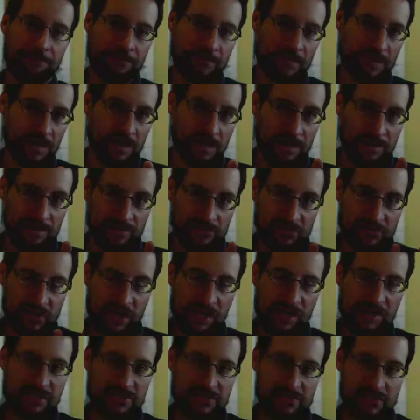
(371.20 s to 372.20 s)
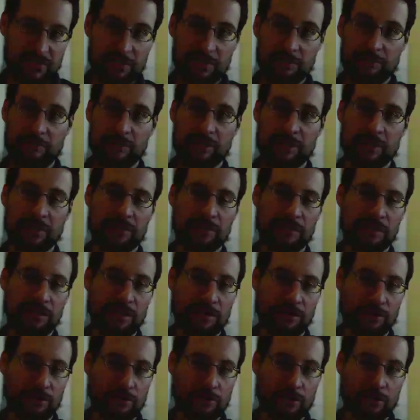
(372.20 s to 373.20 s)
it takes significantly
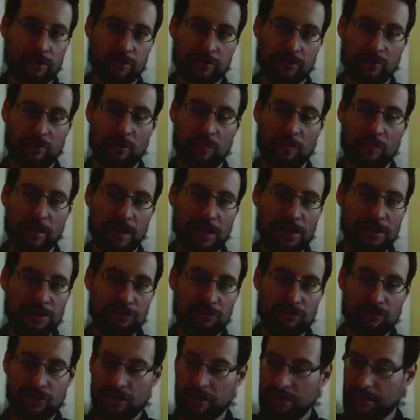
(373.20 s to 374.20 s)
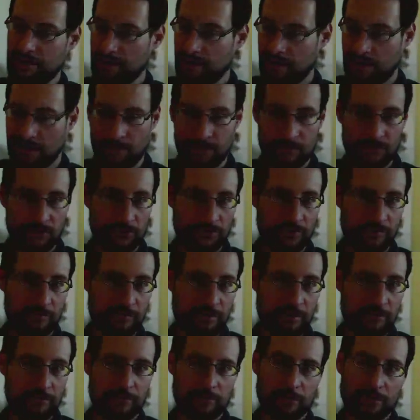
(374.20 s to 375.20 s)
longer to compile, usually up to
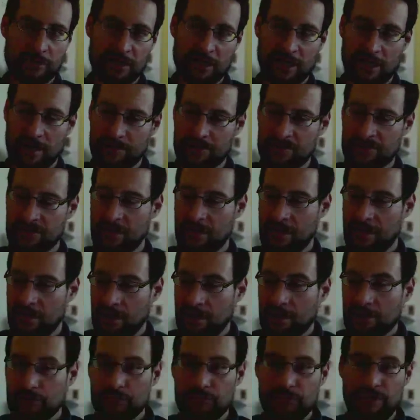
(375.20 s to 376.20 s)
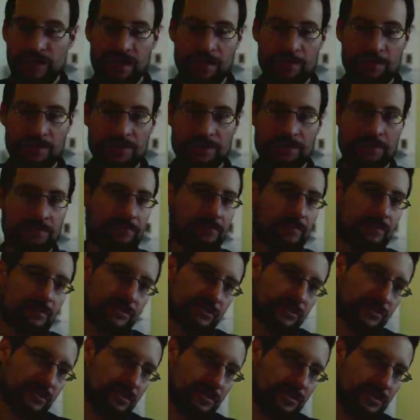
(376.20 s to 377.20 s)
3-4 times, you name it,
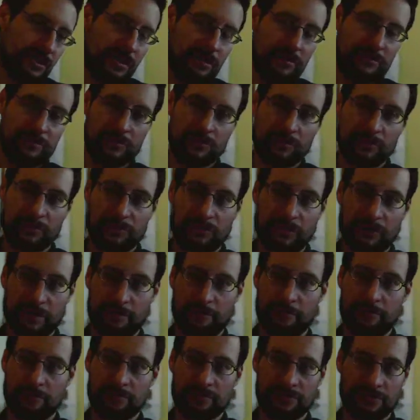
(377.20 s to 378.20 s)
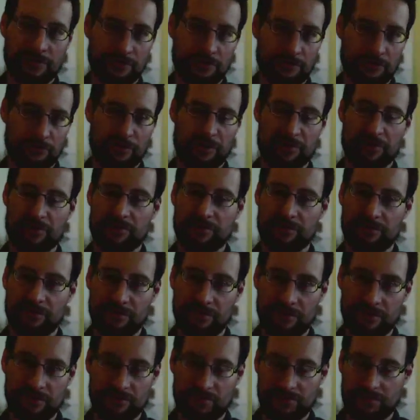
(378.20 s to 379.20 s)
which in case of Firefox and Rust
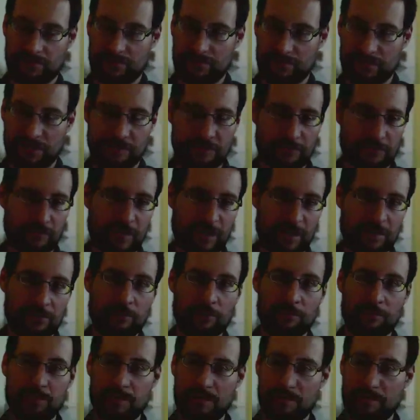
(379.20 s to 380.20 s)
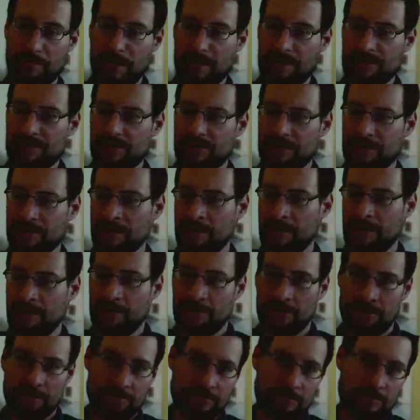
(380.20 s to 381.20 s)
and stuff might not be amazing,
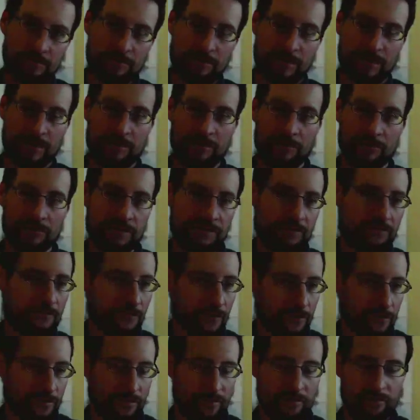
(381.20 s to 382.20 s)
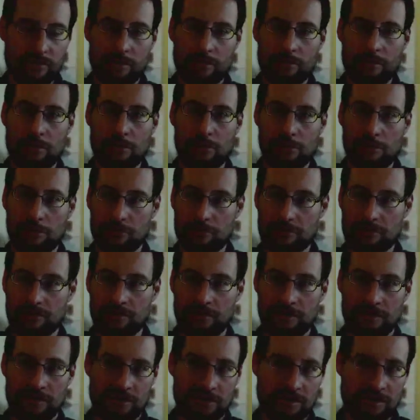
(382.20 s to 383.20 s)
or I don't even want to know how long
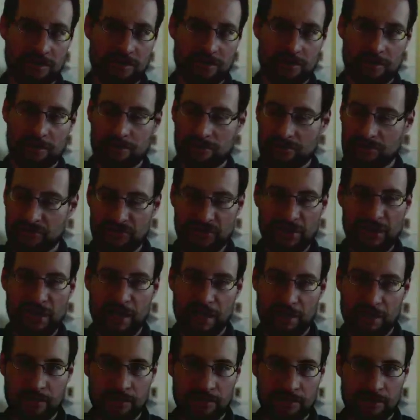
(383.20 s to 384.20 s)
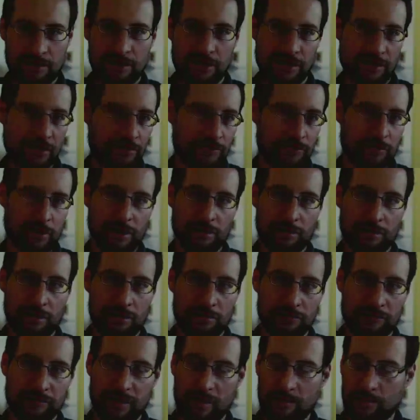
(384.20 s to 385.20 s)
Musil, Clang or
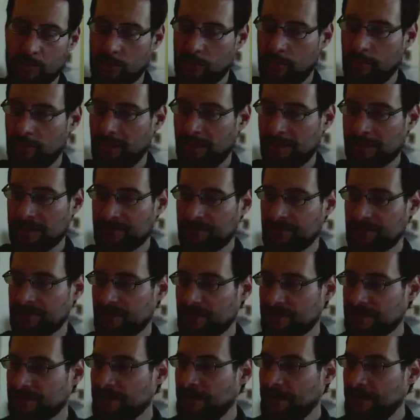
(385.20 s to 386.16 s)
LLVM compiles with this.